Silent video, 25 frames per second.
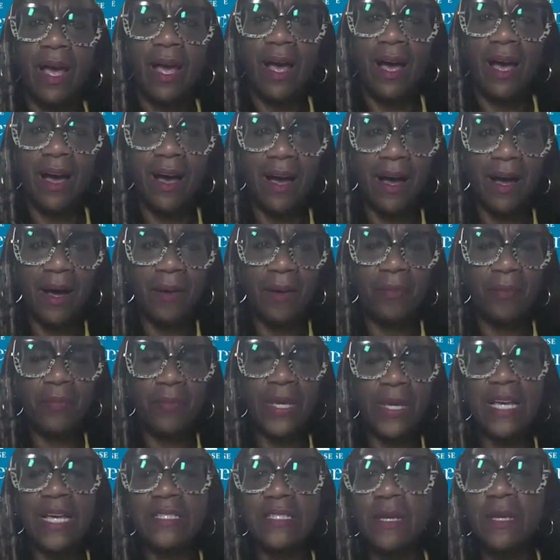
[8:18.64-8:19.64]

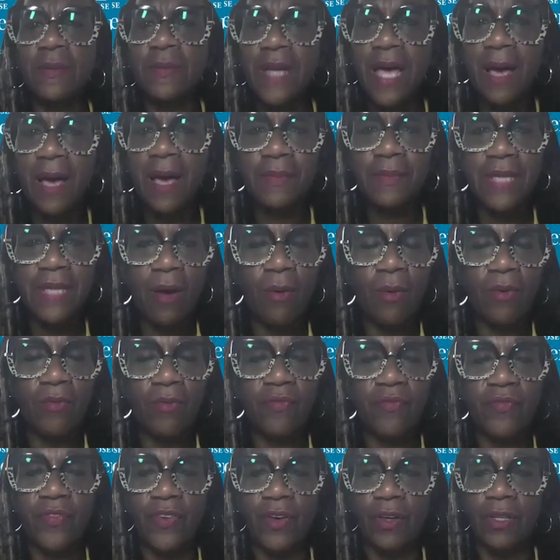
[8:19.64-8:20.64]
Because sometimes I would
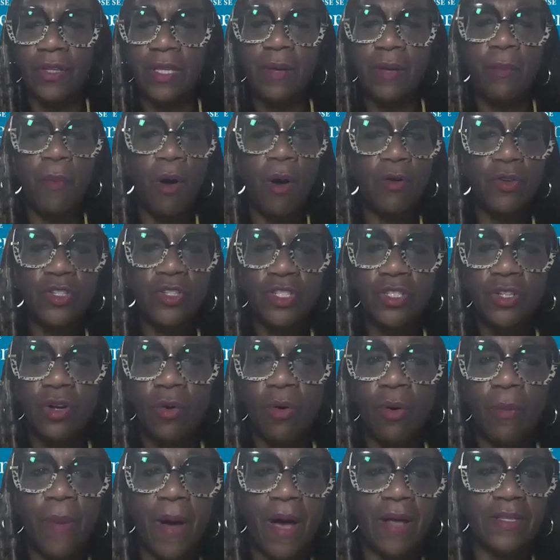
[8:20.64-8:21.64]
feel
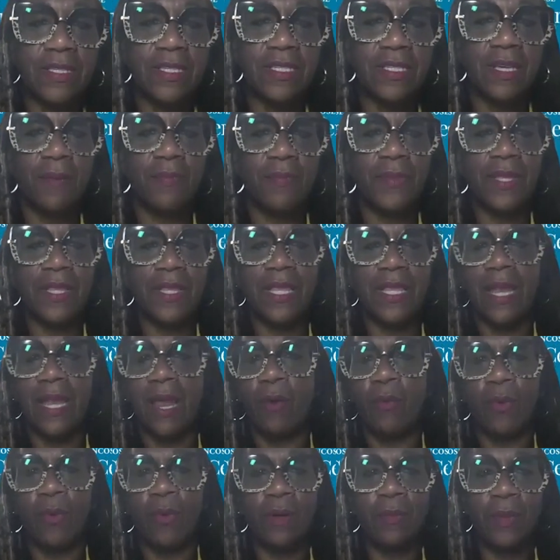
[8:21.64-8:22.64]
emotional about something that
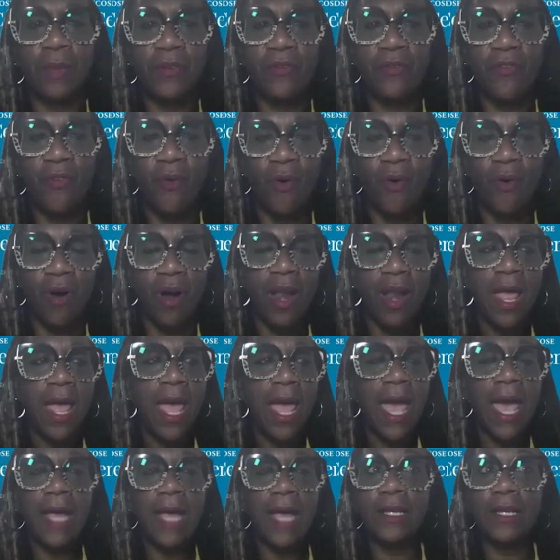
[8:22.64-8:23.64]
I wouldn't before.
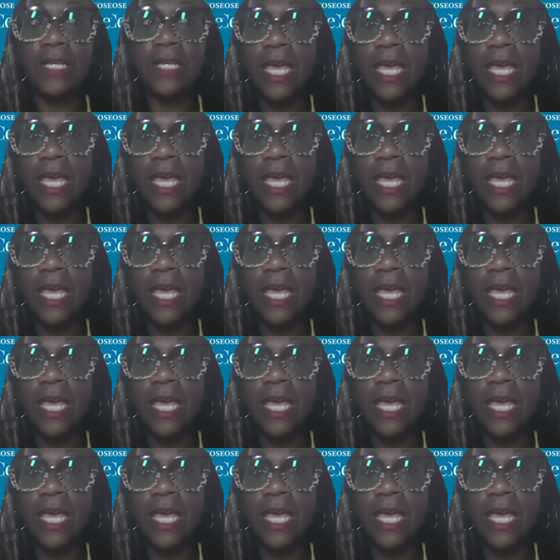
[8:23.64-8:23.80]
And